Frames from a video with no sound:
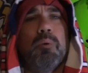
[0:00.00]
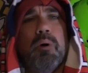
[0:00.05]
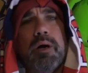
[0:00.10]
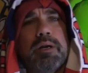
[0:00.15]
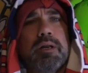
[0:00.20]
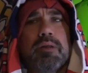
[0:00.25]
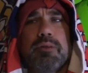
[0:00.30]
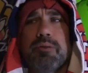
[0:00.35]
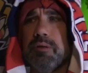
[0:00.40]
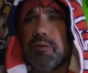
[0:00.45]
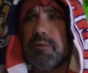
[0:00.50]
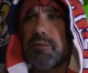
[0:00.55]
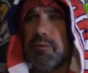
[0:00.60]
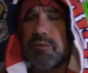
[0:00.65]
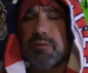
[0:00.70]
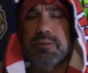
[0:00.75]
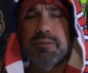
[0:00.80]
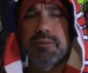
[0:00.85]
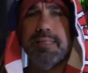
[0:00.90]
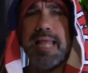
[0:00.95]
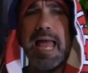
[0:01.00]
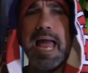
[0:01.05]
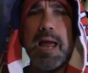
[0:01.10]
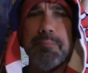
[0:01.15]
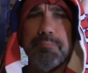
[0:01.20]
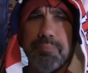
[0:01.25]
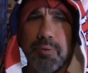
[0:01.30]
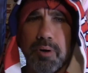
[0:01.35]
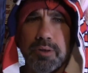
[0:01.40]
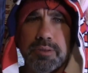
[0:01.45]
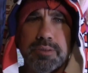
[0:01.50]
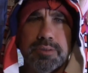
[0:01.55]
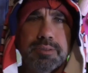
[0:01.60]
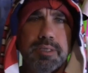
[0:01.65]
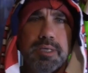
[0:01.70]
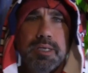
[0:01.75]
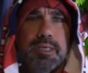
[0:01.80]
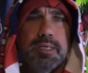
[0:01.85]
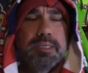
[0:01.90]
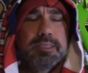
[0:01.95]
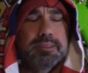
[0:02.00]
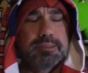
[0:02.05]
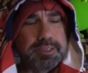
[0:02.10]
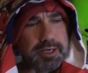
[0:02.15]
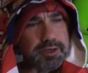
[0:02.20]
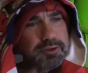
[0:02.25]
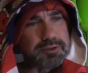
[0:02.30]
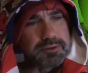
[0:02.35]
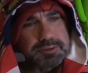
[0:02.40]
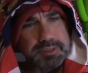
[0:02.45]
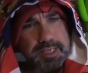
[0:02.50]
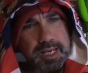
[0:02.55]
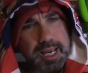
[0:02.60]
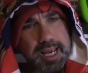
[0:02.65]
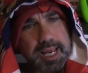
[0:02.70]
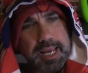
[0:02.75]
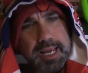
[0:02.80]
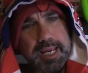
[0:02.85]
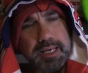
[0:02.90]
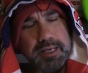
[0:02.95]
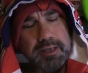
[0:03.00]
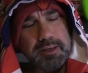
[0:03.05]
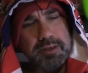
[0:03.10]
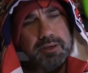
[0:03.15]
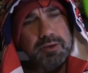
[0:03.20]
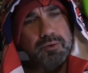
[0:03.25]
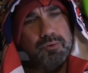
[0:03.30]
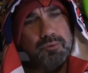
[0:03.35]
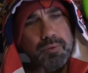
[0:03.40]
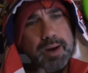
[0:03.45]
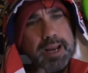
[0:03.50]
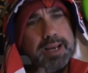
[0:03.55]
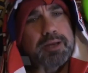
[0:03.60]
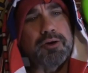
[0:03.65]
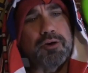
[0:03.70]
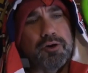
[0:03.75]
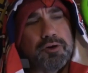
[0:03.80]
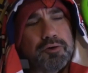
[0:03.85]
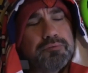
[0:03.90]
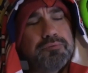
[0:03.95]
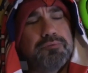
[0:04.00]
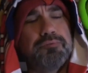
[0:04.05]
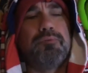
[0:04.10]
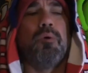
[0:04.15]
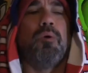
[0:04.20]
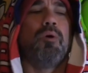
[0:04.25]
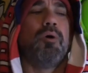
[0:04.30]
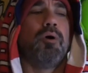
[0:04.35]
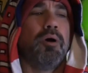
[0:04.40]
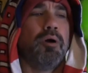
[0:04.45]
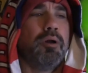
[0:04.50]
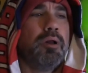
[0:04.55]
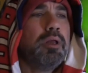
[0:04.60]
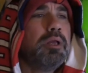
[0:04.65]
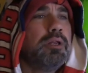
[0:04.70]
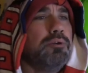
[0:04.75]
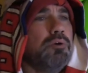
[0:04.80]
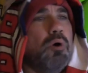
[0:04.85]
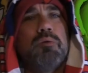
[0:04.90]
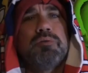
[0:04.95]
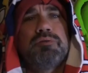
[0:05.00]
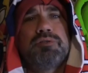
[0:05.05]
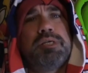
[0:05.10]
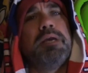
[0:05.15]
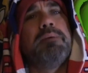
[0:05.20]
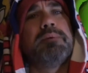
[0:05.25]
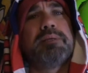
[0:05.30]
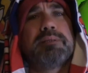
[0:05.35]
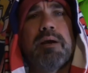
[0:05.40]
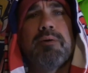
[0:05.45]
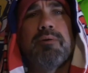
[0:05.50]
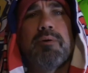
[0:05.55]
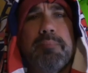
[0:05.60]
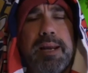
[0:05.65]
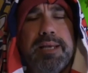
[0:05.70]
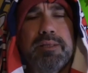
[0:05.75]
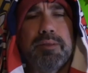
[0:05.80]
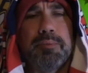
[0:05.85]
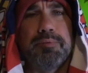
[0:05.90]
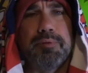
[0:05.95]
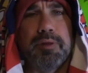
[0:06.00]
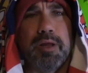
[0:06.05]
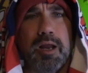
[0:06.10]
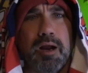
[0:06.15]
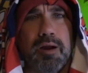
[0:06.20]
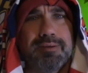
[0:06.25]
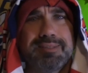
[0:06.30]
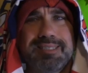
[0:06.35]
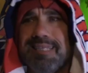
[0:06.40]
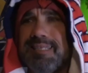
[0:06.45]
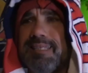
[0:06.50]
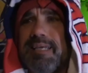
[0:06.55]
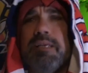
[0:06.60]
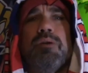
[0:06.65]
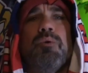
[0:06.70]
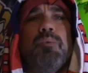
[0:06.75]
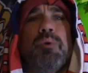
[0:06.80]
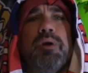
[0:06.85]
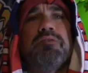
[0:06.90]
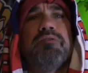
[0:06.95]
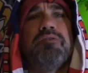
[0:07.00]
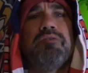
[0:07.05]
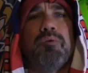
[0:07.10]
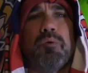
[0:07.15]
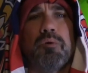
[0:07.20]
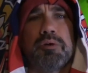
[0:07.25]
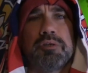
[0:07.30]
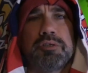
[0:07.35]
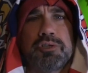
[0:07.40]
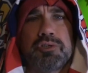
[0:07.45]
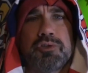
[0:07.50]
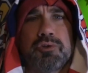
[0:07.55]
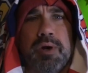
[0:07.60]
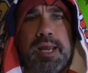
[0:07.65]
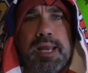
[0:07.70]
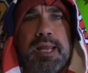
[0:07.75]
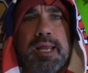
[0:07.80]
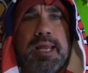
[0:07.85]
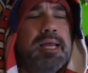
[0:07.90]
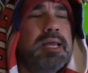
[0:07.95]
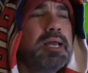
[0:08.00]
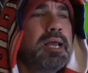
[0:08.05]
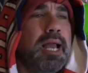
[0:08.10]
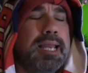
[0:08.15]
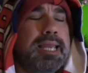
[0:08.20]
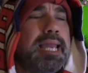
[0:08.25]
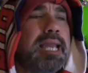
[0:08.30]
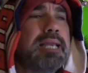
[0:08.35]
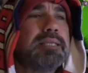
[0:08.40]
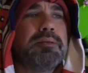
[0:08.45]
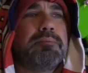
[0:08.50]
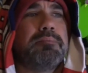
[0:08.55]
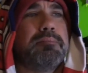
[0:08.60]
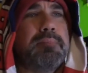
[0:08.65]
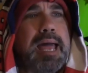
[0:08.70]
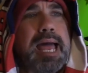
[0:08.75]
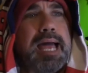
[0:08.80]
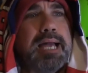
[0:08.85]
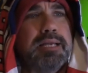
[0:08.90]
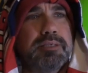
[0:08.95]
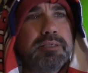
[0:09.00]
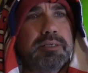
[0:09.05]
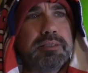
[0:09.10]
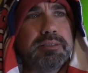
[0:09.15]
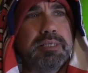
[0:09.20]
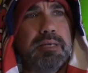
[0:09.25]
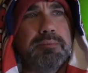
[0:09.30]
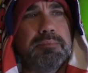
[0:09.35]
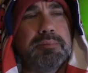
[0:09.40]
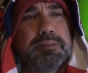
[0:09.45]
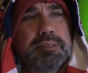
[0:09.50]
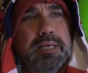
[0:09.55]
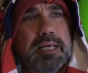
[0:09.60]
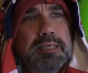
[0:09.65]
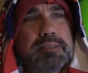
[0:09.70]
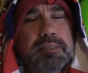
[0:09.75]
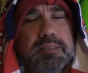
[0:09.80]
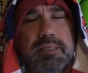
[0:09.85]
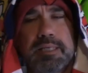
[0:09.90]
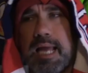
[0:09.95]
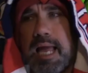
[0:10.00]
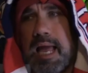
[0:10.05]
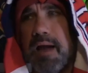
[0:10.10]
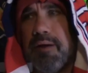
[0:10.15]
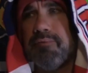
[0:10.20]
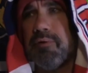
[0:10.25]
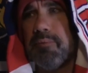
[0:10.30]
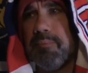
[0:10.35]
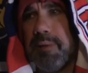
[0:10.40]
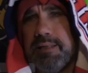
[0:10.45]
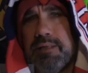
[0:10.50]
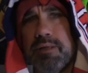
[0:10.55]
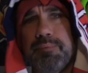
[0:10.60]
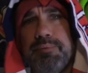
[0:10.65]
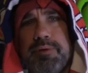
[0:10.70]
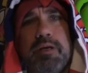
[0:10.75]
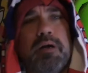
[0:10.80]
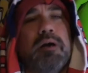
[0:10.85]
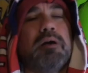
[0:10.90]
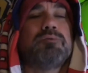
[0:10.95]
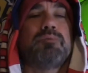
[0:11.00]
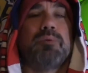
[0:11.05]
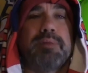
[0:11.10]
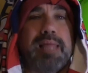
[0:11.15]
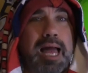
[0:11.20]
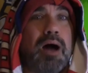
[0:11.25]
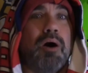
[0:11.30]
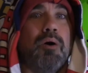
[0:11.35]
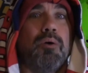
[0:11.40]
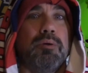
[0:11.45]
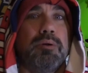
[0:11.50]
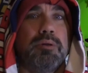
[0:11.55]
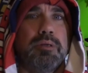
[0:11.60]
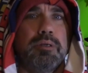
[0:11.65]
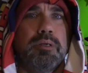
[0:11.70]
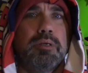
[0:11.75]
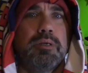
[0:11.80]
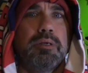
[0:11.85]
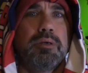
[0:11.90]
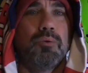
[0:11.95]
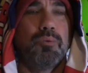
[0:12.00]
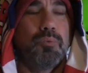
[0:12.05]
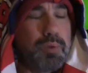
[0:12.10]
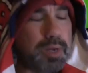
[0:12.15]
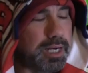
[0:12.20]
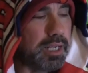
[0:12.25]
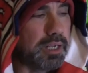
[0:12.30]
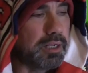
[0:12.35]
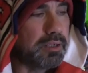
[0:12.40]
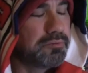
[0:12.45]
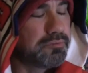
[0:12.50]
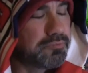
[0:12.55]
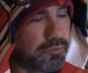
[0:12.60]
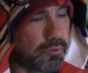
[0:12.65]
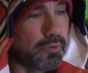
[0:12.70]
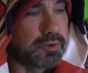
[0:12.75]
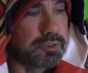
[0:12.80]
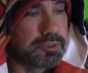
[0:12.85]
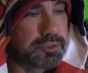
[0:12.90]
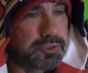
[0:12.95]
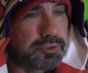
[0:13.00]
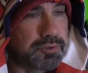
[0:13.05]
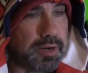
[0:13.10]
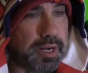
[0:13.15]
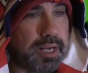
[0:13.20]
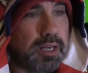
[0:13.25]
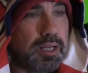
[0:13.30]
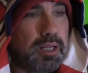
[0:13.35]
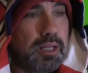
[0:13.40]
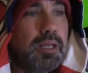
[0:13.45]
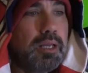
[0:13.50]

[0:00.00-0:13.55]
one of the stat books, there's a record for no team has ever made the playoffs that didn't win 4 straight. I can't imagine a team has actually ever made the playoffs without winning 4 straight.